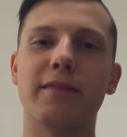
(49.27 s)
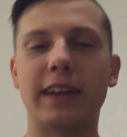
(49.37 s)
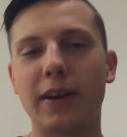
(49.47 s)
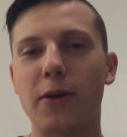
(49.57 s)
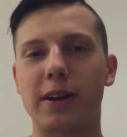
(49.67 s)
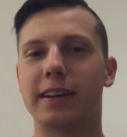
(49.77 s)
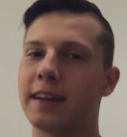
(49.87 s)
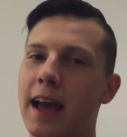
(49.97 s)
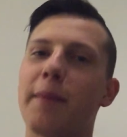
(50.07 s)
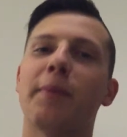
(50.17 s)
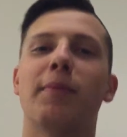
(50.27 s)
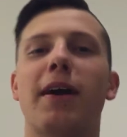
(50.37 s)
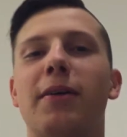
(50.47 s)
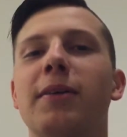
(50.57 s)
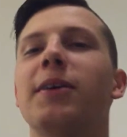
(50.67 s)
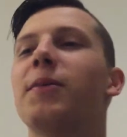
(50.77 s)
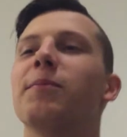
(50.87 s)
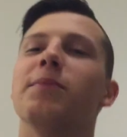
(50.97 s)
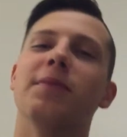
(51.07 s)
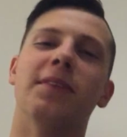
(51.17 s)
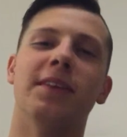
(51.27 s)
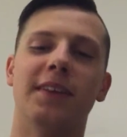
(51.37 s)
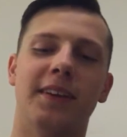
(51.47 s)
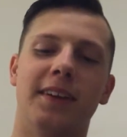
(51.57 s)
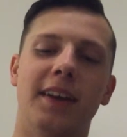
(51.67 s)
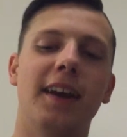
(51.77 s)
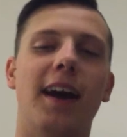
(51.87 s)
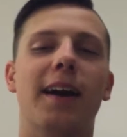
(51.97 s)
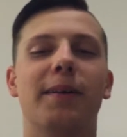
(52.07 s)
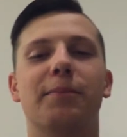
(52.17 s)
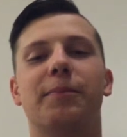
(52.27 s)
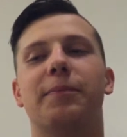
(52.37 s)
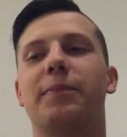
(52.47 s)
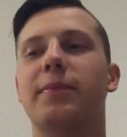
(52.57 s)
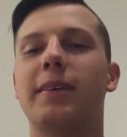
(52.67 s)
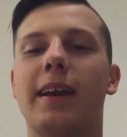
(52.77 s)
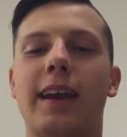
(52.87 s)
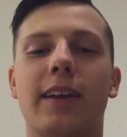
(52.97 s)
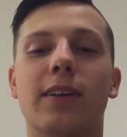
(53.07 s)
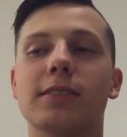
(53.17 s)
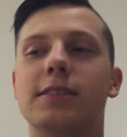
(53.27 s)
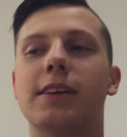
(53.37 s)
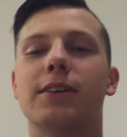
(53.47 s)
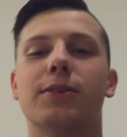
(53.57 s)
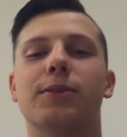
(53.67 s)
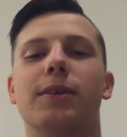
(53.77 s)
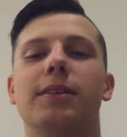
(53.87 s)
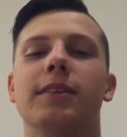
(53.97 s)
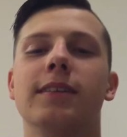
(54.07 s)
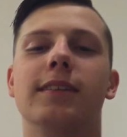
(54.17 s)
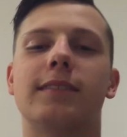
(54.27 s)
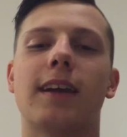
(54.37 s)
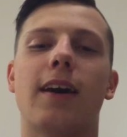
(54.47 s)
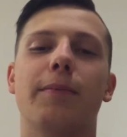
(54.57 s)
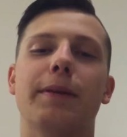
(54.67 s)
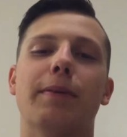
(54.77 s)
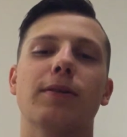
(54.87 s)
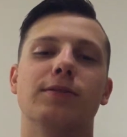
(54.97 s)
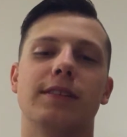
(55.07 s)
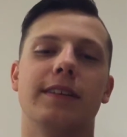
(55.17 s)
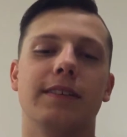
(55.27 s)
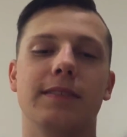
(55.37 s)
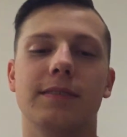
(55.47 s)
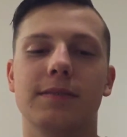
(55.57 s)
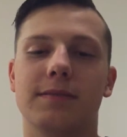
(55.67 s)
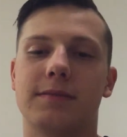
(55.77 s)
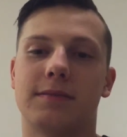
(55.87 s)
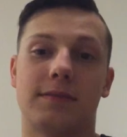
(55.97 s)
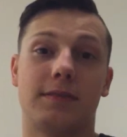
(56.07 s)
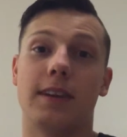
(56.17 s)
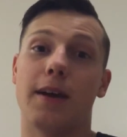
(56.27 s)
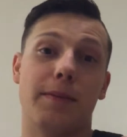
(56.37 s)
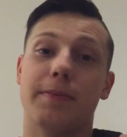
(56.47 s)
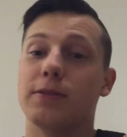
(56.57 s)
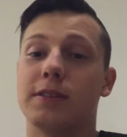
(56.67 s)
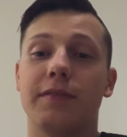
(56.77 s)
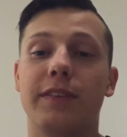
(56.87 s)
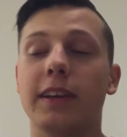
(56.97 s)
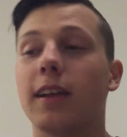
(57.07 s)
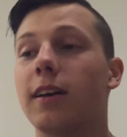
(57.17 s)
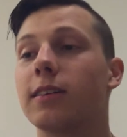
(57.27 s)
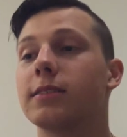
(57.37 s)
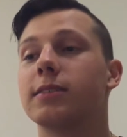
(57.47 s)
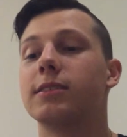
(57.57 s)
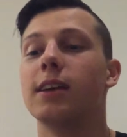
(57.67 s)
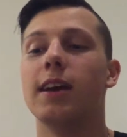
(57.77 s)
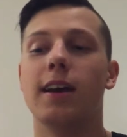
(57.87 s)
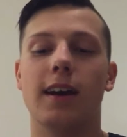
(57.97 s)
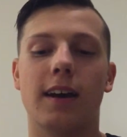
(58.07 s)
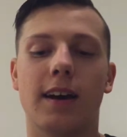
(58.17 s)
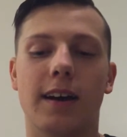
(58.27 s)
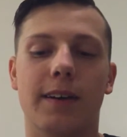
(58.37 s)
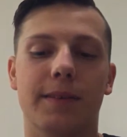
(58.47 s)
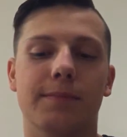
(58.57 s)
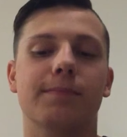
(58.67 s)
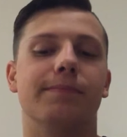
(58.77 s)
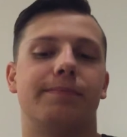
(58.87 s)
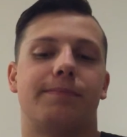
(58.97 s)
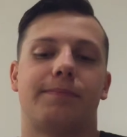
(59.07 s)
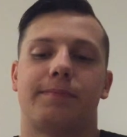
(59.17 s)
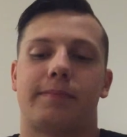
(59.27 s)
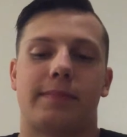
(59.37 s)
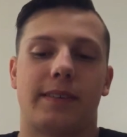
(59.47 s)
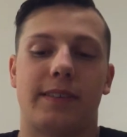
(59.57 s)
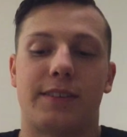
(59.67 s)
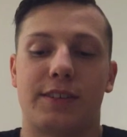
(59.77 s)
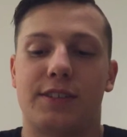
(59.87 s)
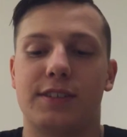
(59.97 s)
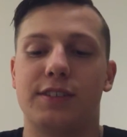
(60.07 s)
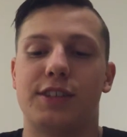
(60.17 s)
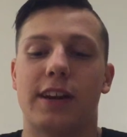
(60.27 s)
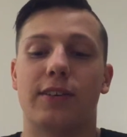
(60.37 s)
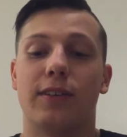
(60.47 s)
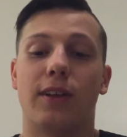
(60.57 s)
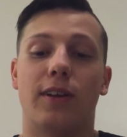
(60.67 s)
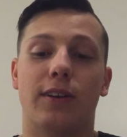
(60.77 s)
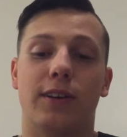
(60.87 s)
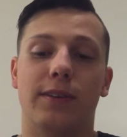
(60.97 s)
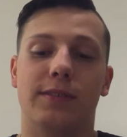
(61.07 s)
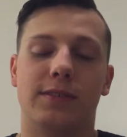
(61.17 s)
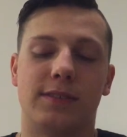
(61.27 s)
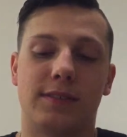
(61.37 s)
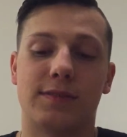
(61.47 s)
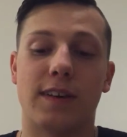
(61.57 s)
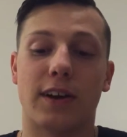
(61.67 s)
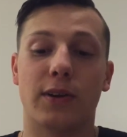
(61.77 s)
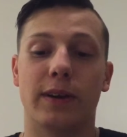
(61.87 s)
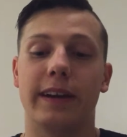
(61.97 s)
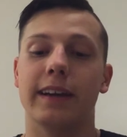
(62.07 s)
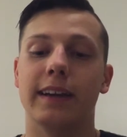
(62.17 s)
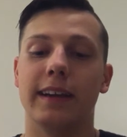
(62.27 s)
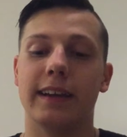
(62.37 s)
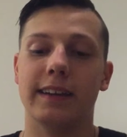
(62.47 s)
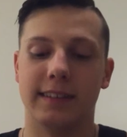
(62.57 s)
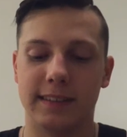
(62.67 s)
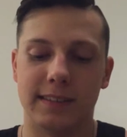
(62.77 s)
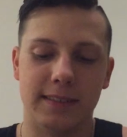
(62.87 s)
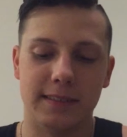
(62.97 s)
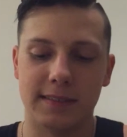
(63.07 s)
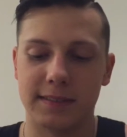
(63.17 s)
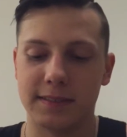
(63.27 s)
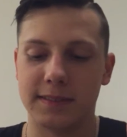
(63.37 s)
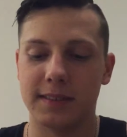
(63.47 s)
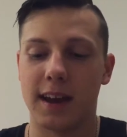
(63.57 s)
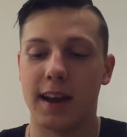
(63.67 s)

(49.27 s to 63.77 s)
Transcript: Video or it didn't happen, bro. Um, and also, I'll be posting, yeah, I'll be posting vlogs um, just general art fuckery in